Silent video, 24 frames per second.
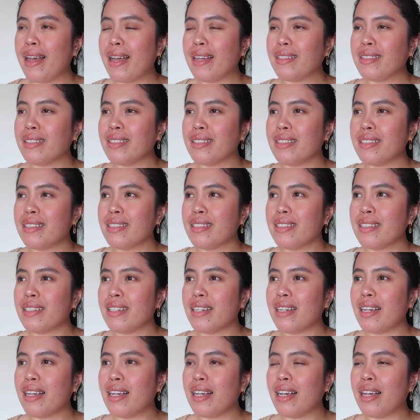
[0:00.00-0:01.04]
that
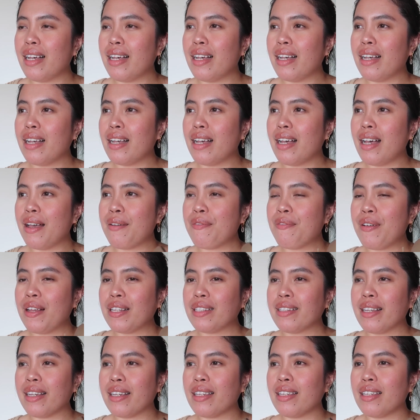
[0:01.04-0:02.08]
I
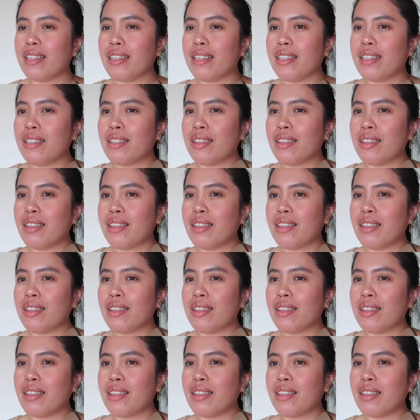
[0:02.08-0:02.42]
felt like